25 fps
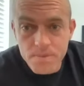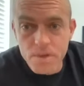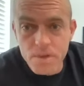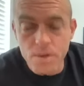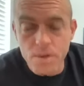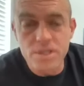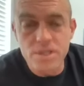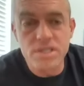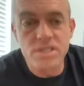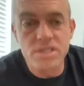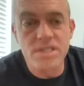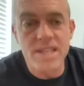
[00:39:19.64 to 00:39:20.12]

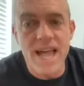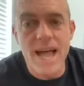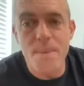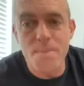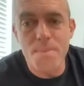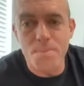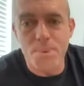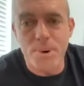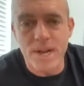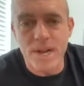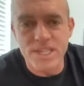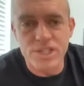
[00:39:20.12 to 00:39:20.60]
those
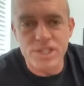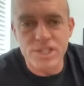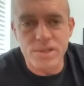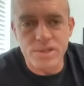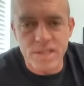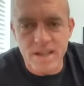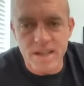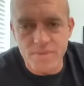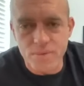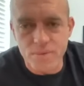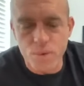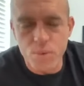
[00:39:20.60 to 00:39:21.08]
that
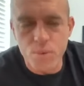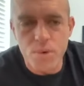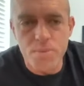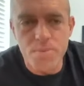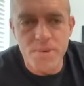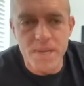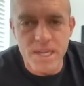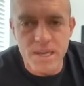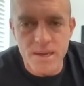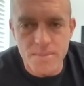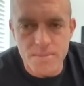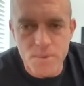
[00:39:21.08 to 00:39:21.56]
pressure level will
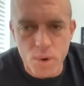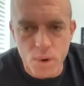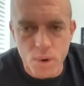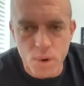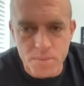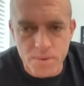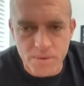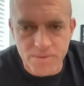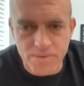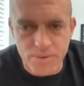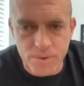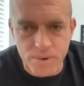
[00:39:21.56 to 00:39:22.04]
become
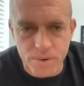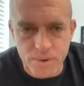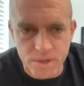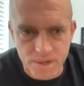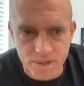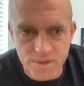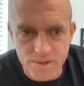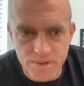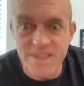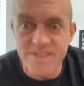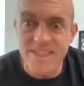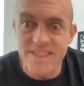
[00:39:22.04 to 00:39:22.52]
normal for
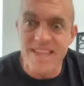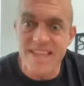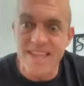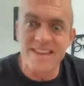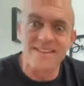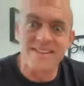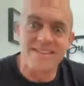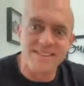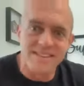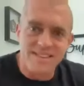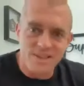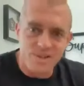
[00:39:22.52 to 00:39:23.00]
you and
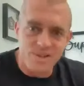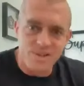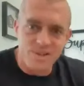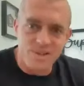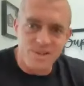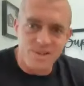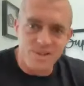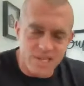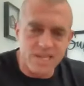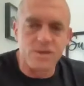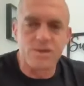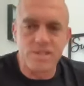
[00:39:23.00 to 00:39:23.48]
then
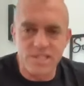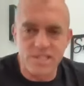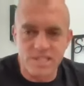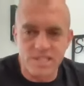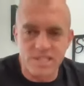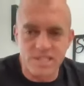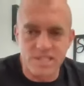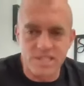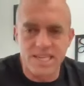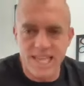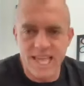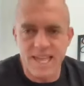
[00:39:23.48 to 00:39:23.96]
you can
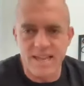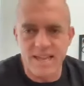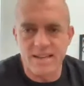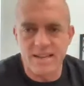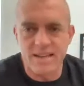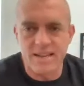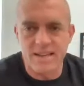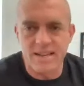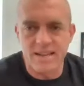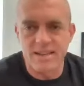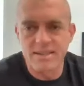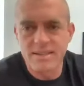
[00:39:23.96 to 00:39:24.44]
increase it
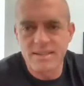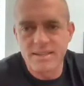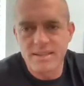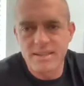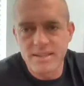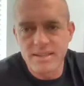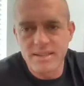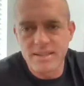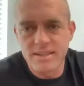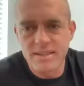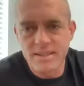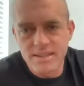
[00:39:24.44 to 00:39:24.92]
again,
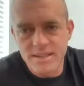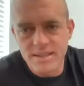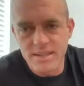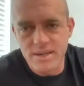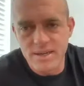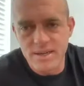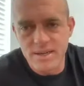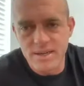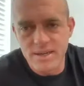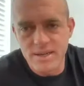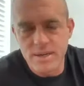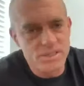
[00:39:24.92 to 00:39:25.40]

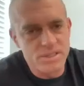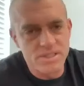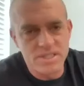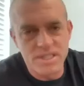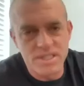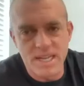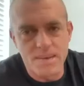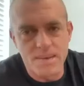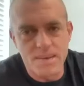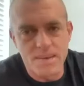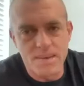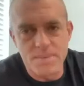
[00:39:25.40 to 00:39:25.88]
you know,
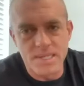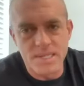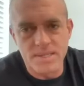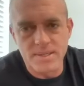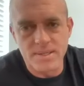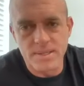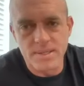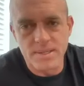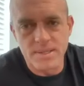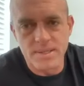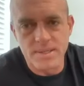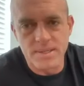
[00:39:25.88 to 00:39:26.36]
just like a
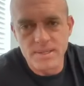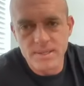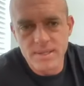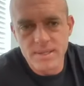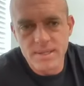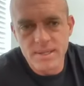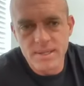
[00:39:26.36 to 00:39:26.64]
muscle.